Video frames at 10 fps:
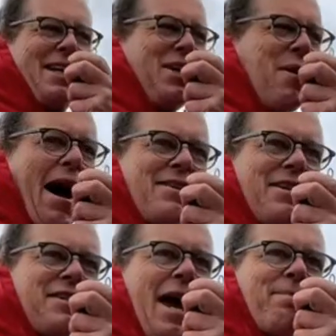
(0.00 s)
You are
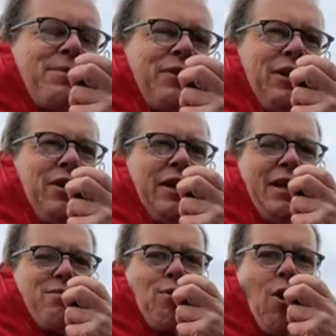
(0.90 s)
just
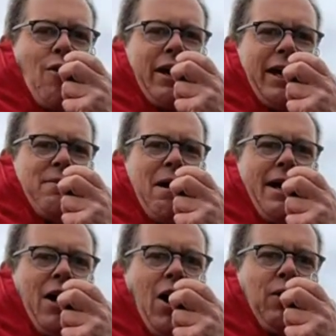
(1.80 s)
absolutely roaring in,
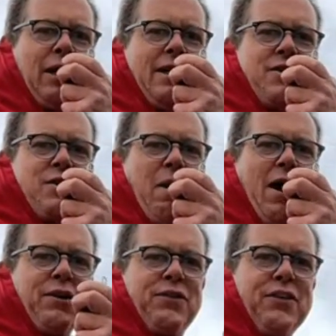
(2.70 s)
mate. Holy
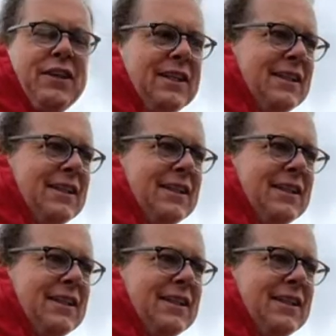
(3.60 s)
smokes.